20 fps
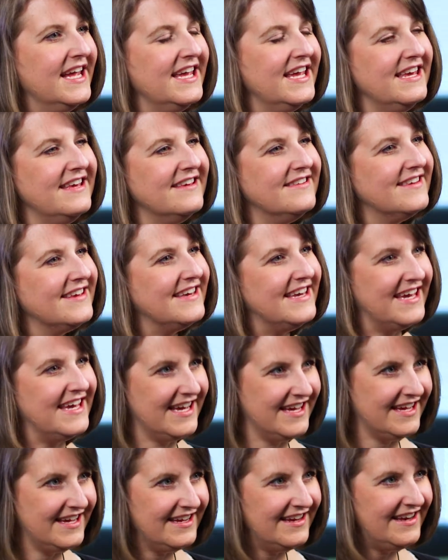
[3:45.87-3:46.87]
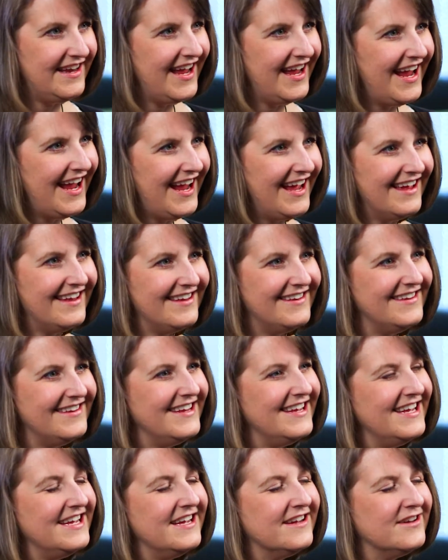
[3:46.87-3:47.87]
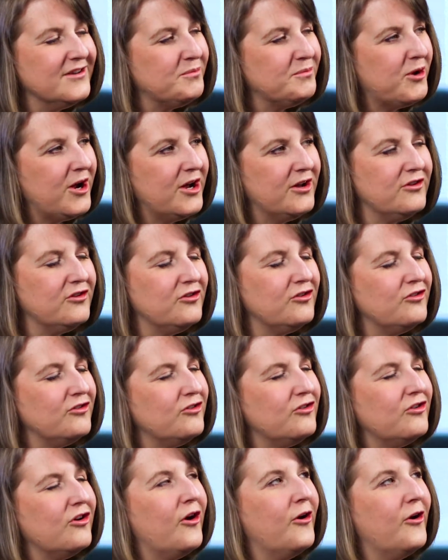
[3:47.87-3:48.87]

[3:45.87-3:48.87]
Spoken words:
He is a kid and he has brought so